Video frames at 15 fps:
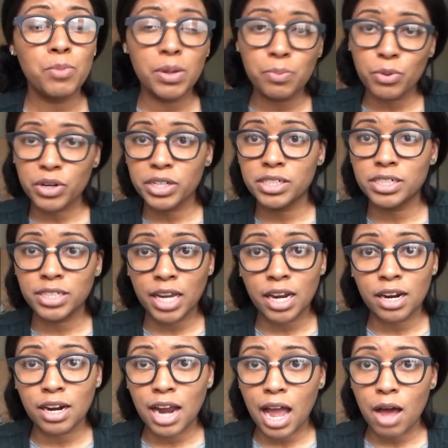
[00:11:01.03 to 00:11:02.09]
people can
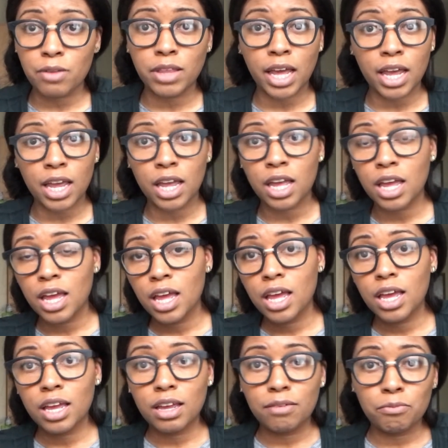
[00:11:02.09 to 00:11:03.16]
share how they
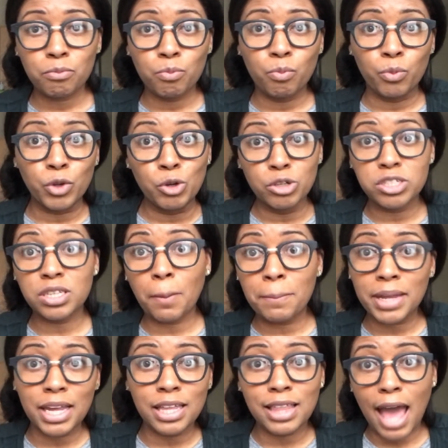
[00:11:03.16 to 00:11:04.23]
used to
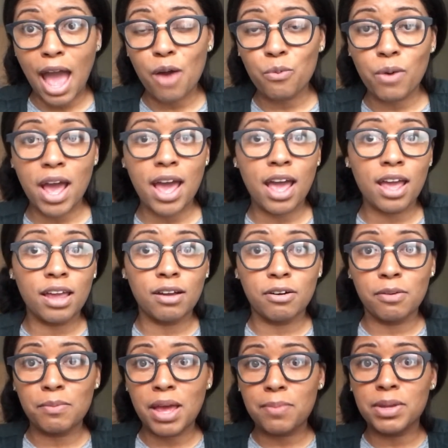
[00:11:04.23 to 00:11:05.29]
be that way,
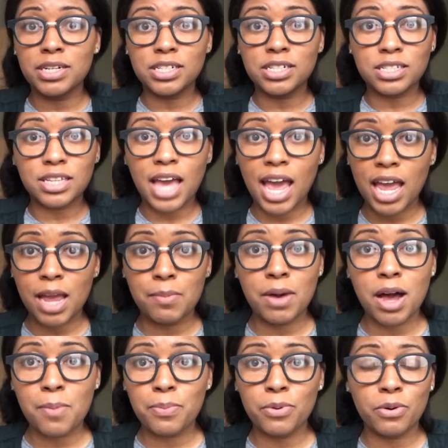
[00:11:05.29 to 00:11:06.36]
or maybe just came
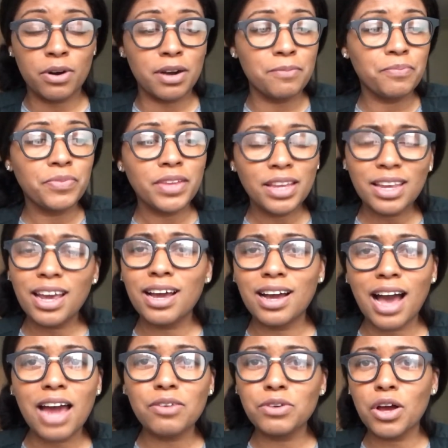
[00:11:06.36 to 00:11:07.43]
up, or
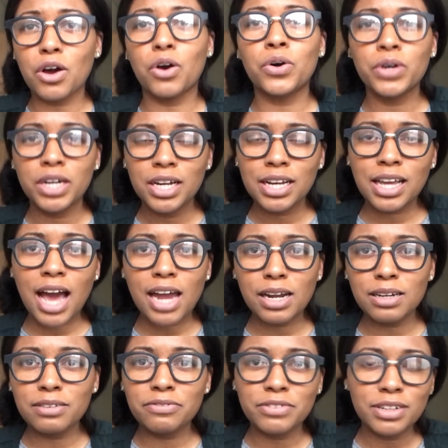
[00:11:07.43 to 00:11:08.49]
yeah, I don't know. Kind
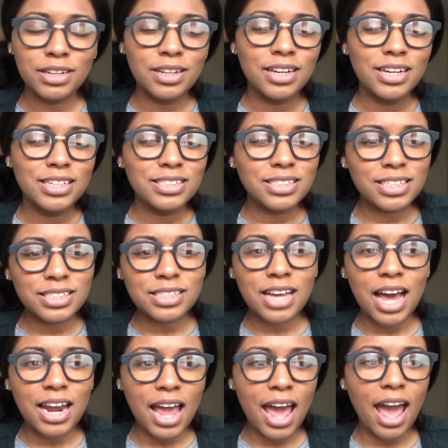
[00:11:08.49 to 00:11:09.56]
of just
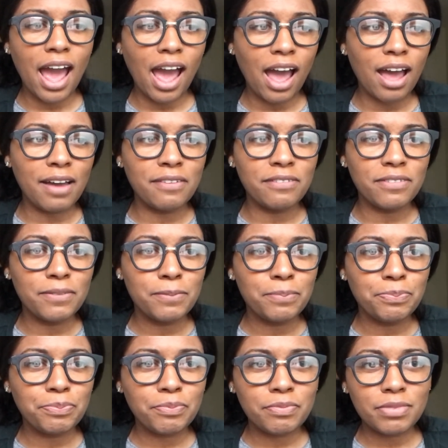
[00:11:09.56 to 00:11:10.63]
gotta have,
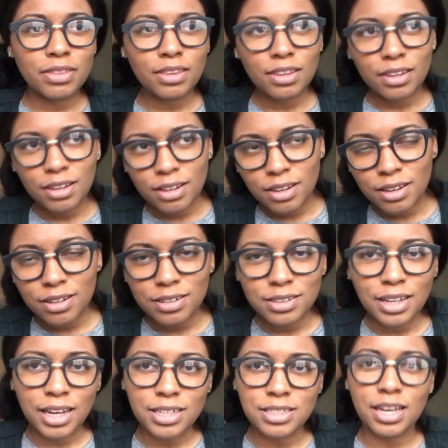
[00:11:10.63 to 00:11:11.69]

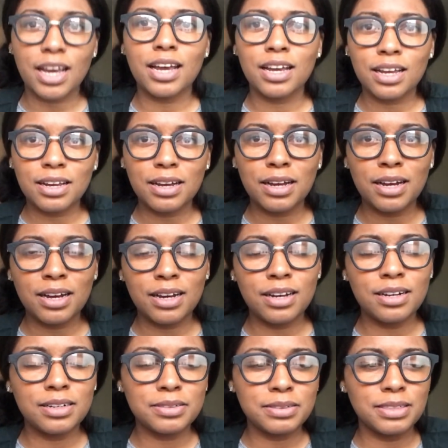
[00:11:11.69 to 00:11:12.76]
like I say,
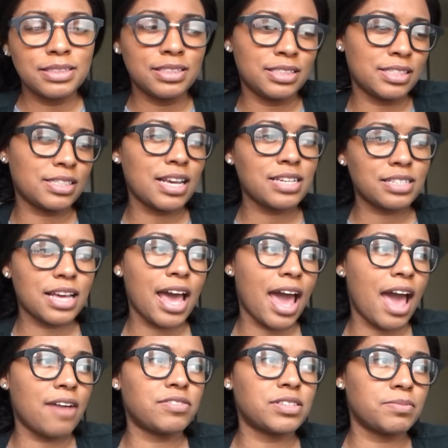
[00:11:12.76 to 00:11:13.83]
it just has to
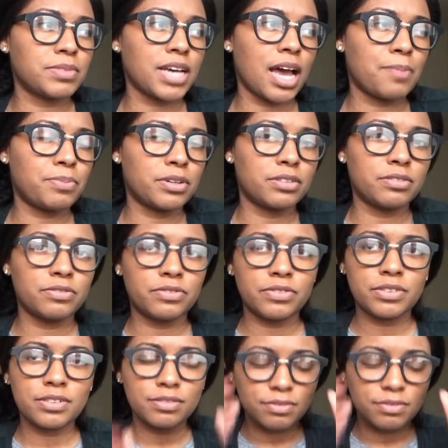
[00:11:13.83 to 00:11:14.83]
have some type of,